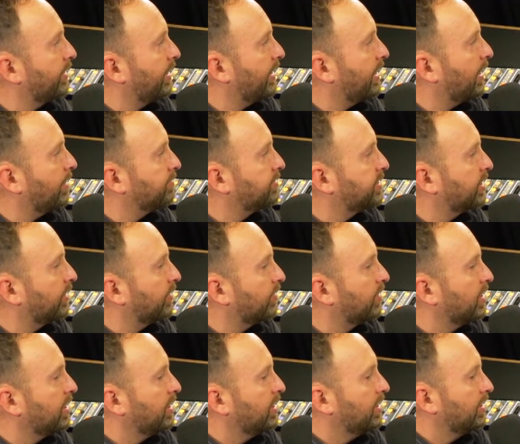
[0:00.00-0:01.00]
that up. So.
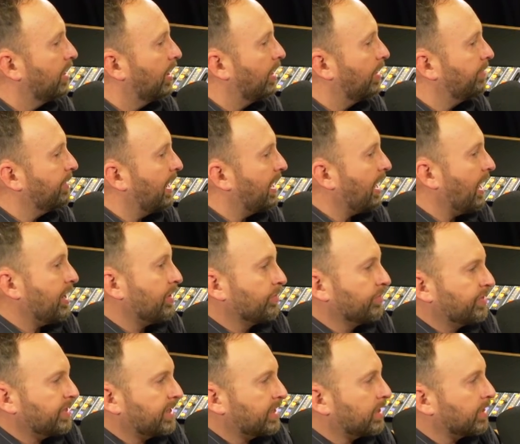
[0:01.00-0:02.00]
Um, I, I don't
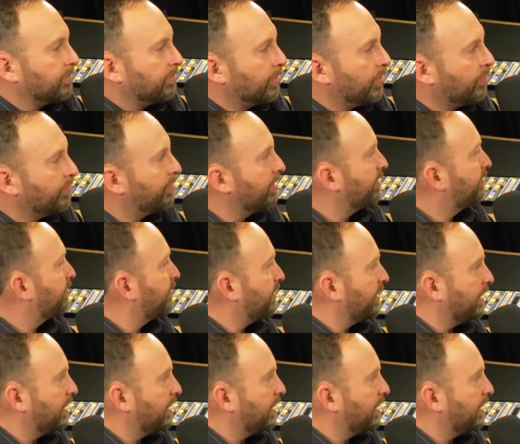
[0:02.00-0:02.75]
think that the movement for